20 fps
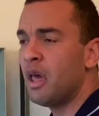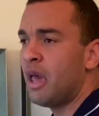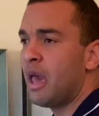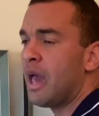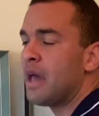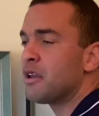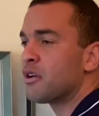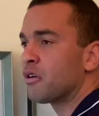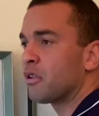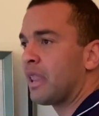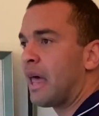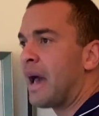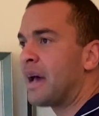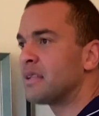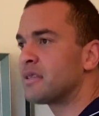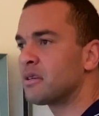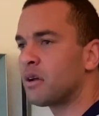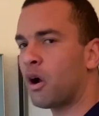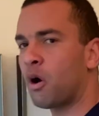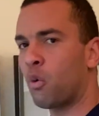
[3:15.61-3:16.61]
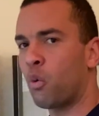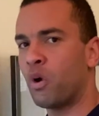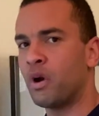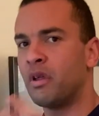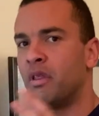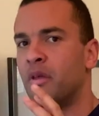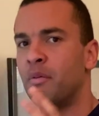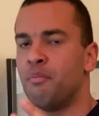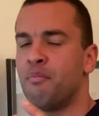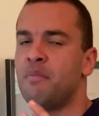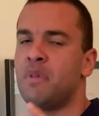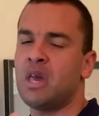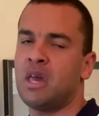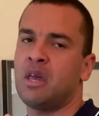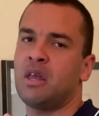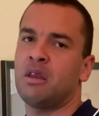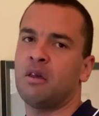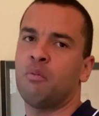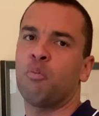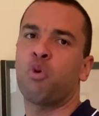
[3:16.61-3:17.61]
And your lats are one of the
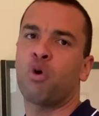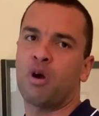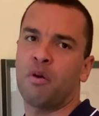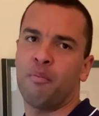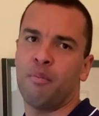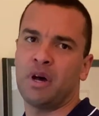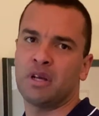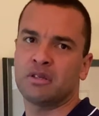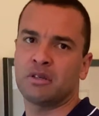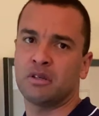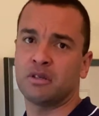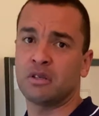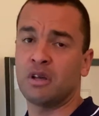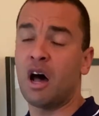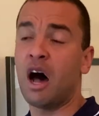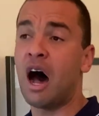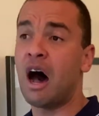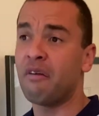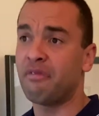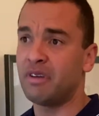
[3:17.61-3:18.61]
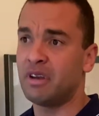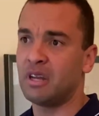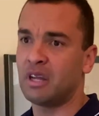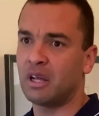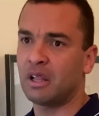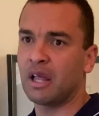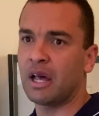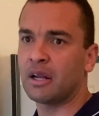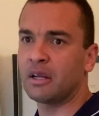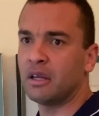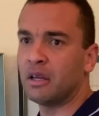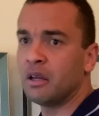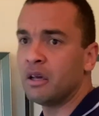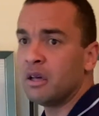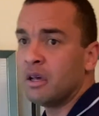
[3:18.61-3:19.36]
main important muscles, often neglected,